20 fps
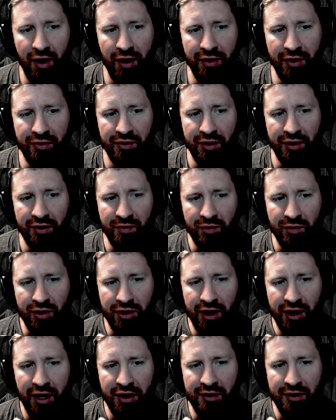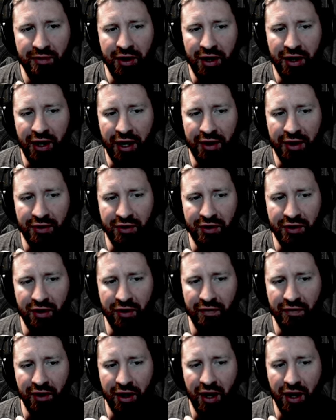This one has more attack speed and it has a ton
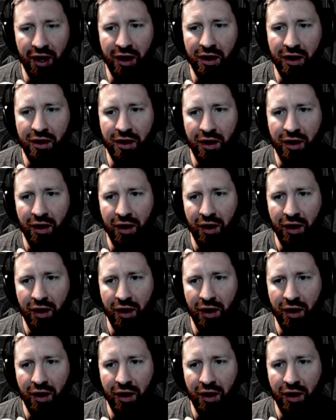of AR.